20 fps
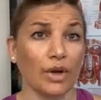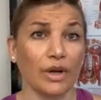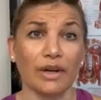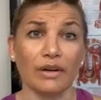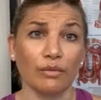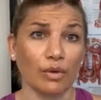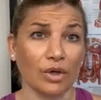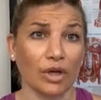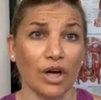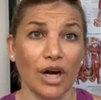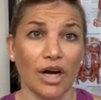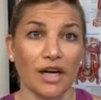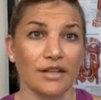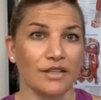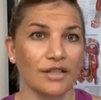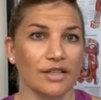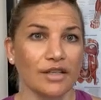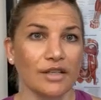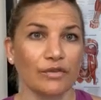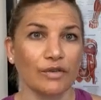In
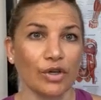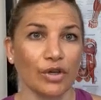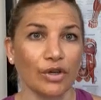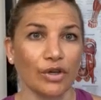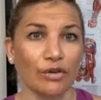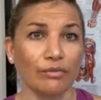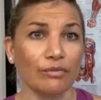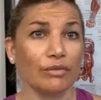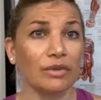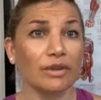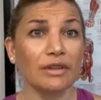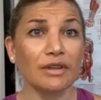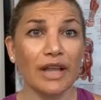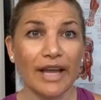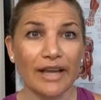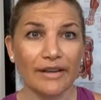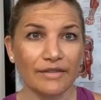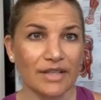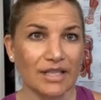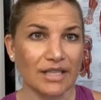regards to your
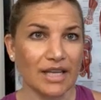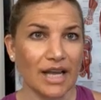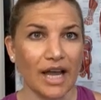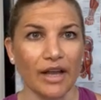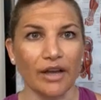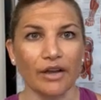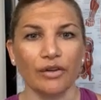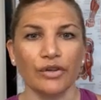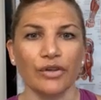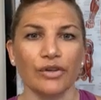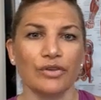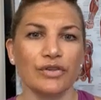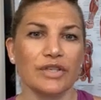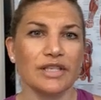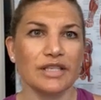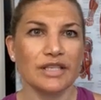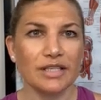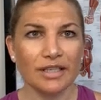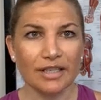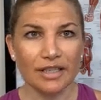lifestyle, your
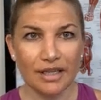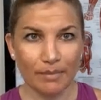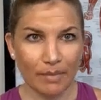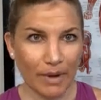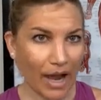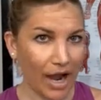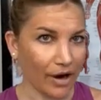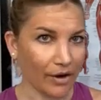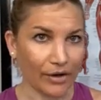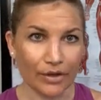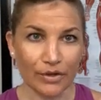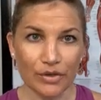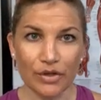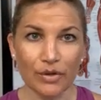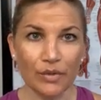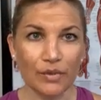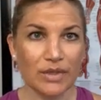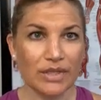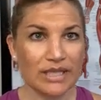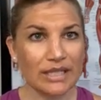sleep, how are you
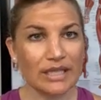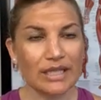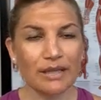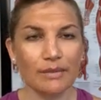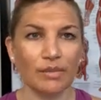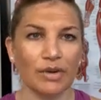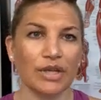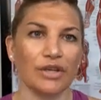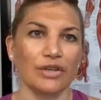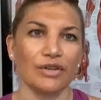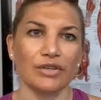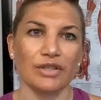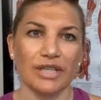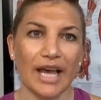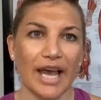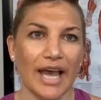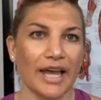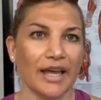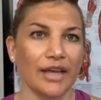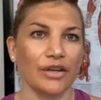doing with sleeping, your
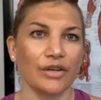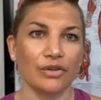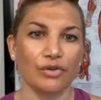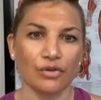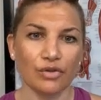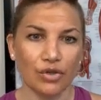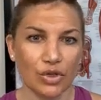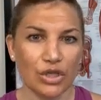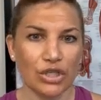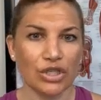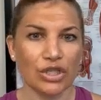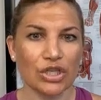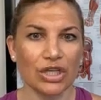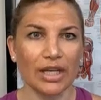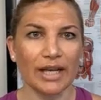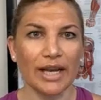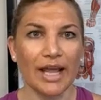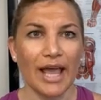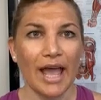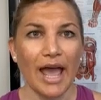diet, your
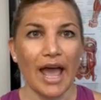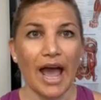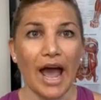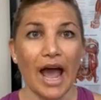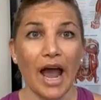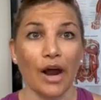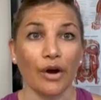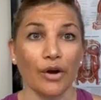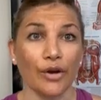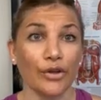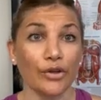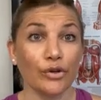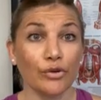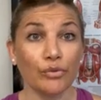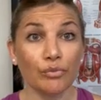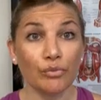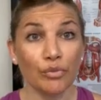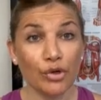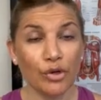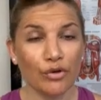nutrition, how are
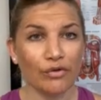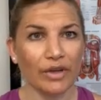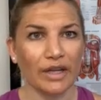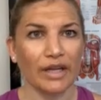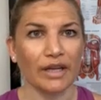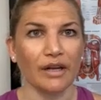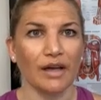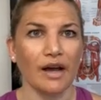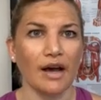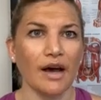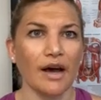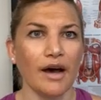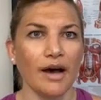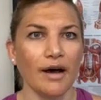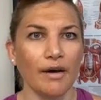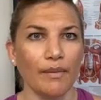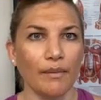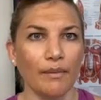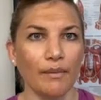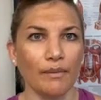you moving,
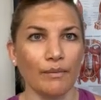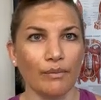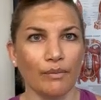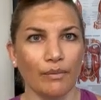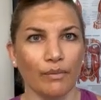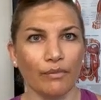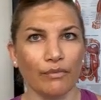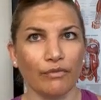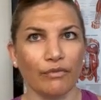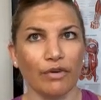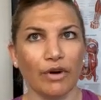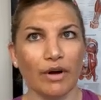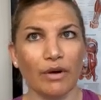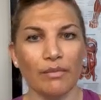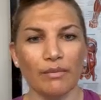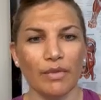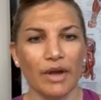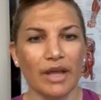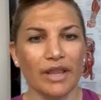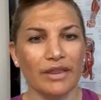and
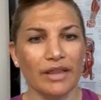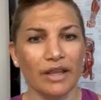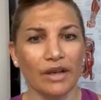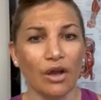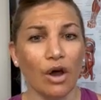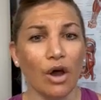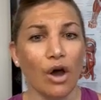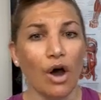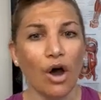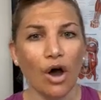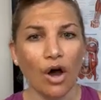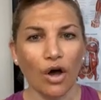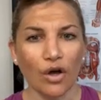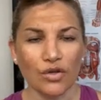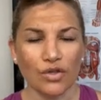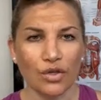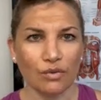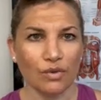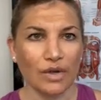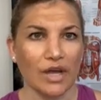then
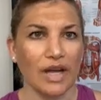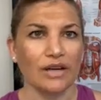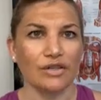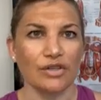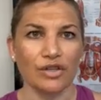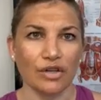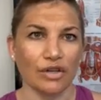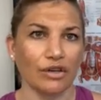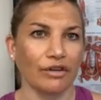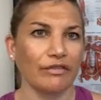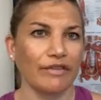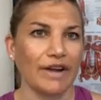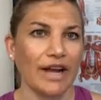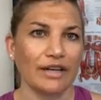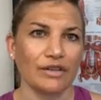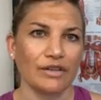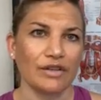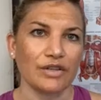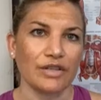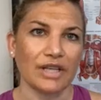also external
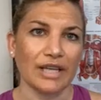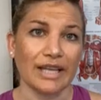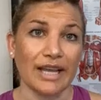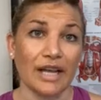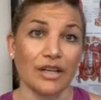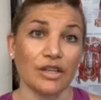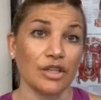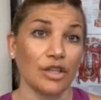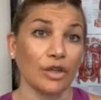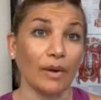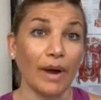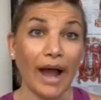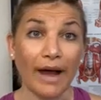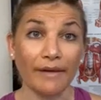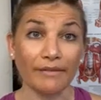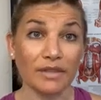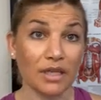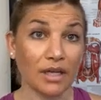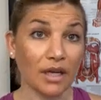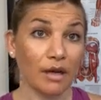factors like, do you
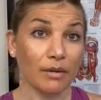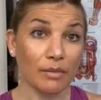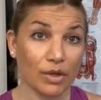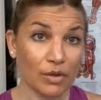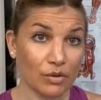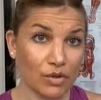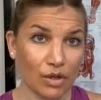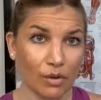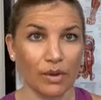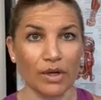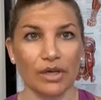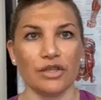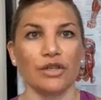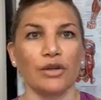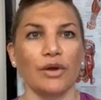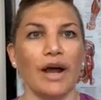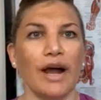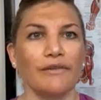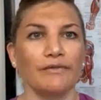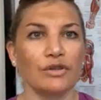have to commute to work?
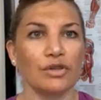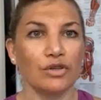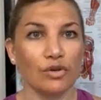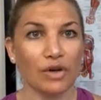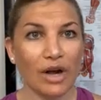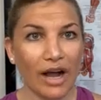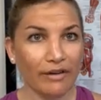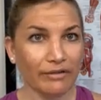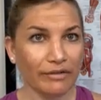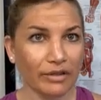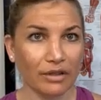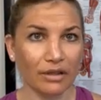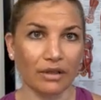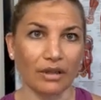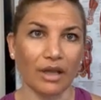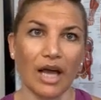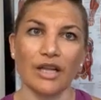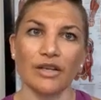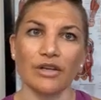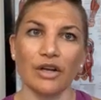Do you have to travel a
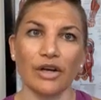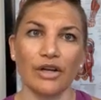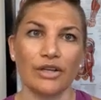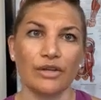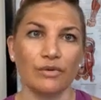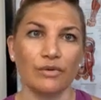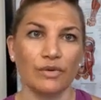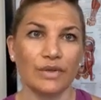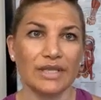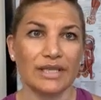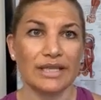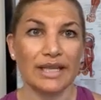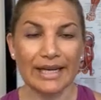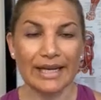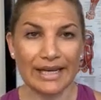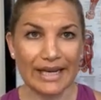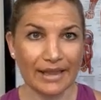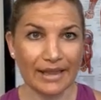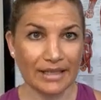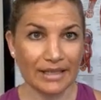lot? Are you
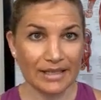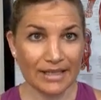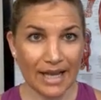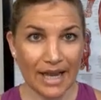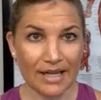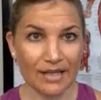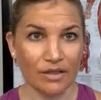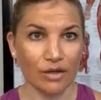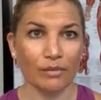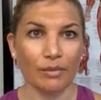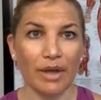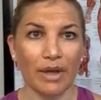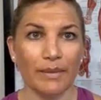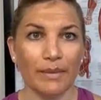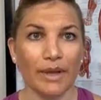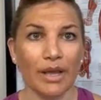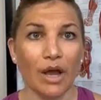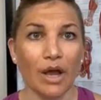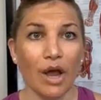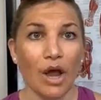sitting at the desk? Or
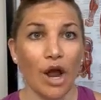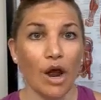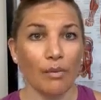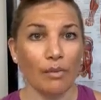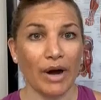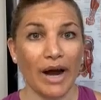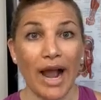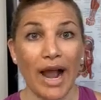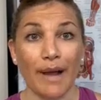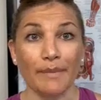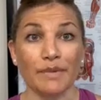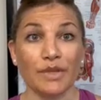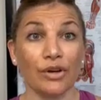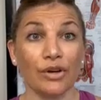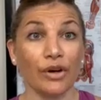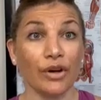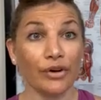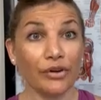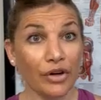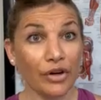maybe perhaps
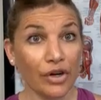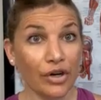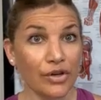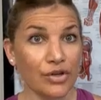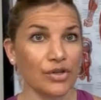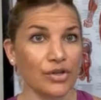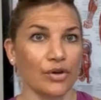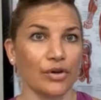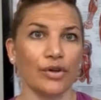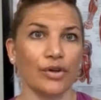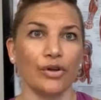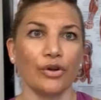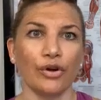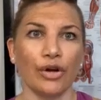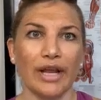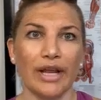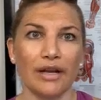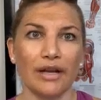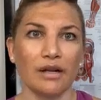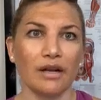you're a nurse, or
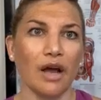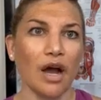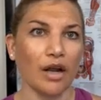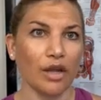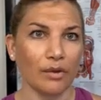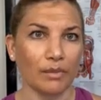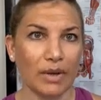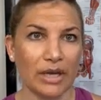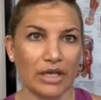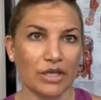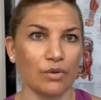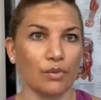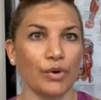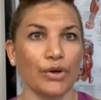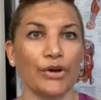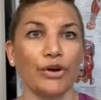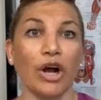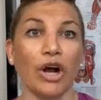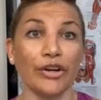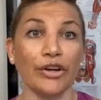you're in an occupation where
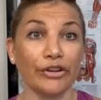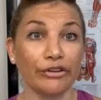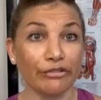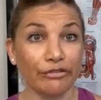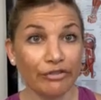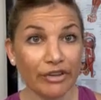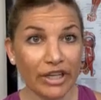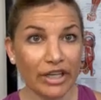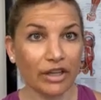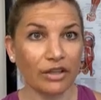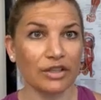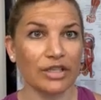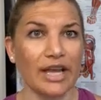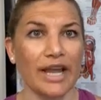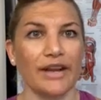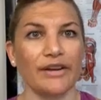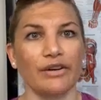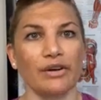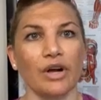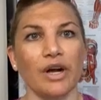you're on your feet all
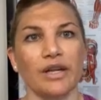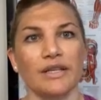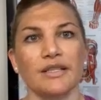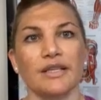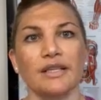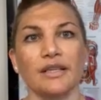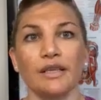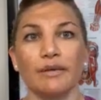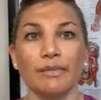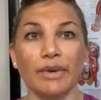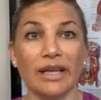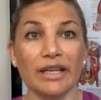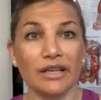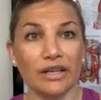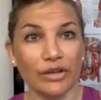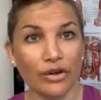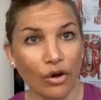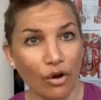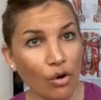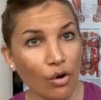day and you're constantly
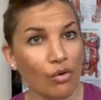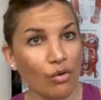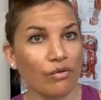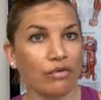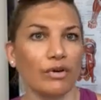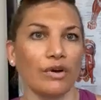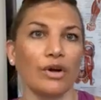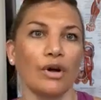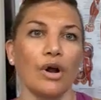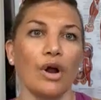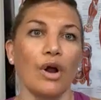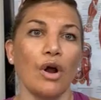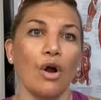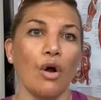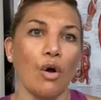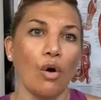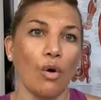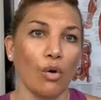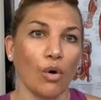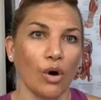bending over.
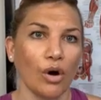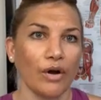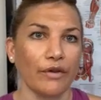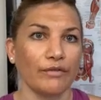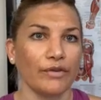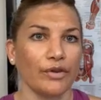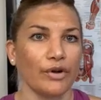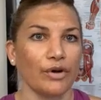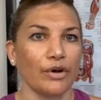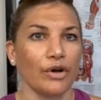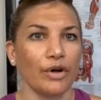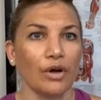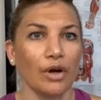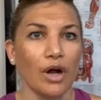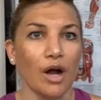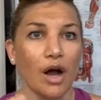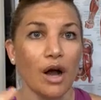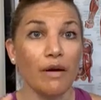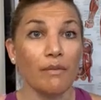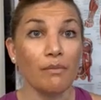Or if
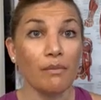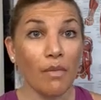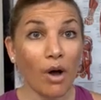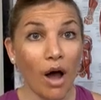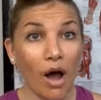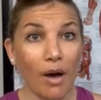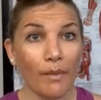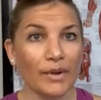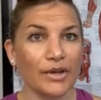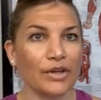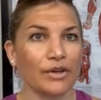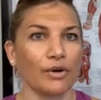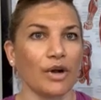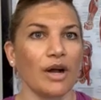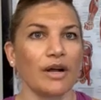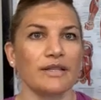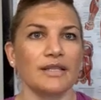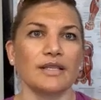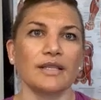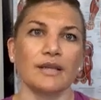you're a mom and you're
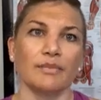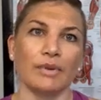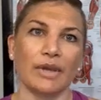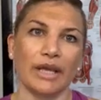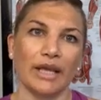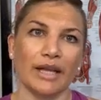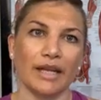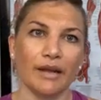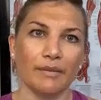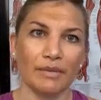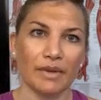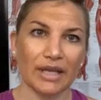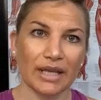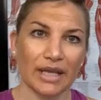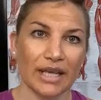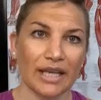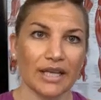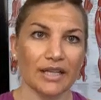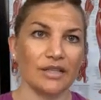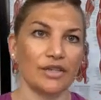constantly picking up the
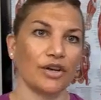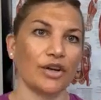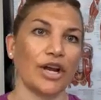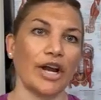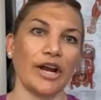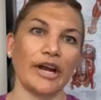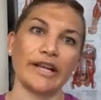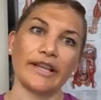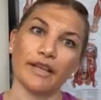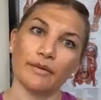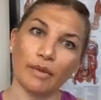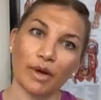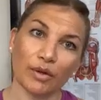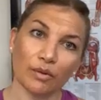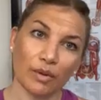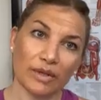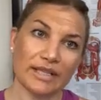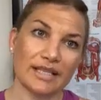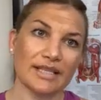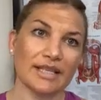kids, you're carrying them on
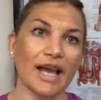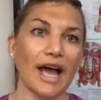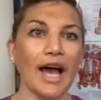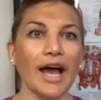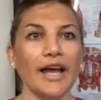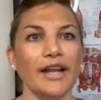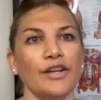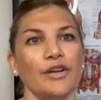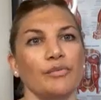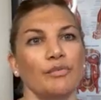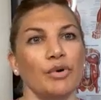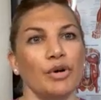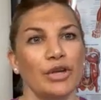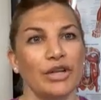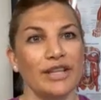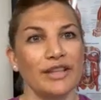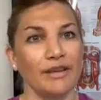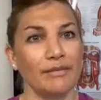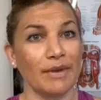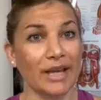one side, you're
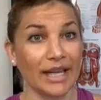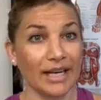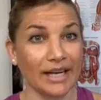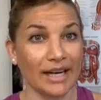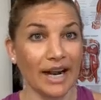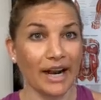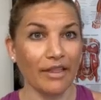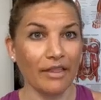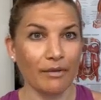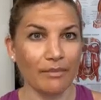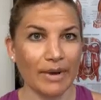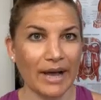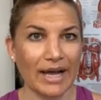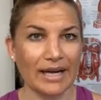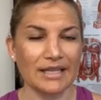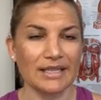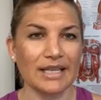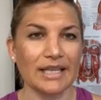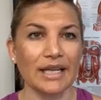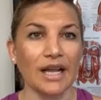putting them in and out of the
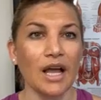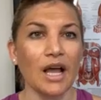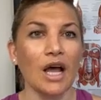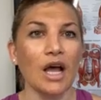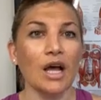back seat.